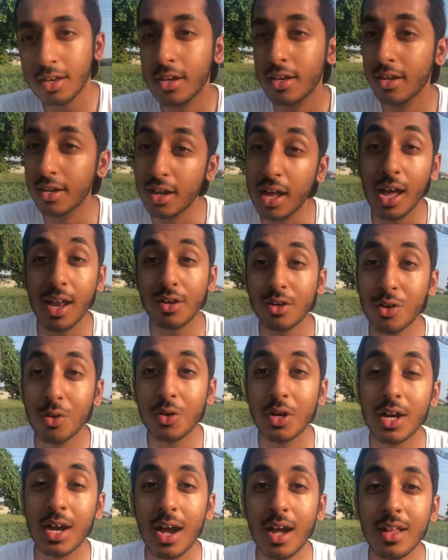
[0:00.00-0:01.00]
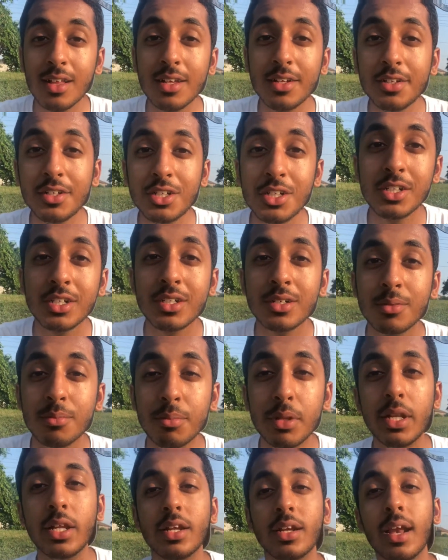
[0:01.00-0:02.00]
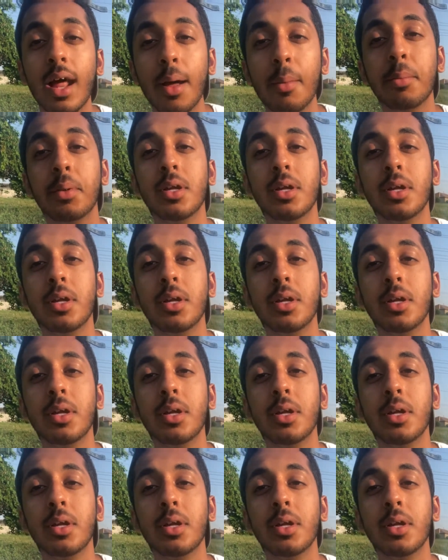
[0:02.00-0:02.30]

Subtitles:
Not go to college, meaning not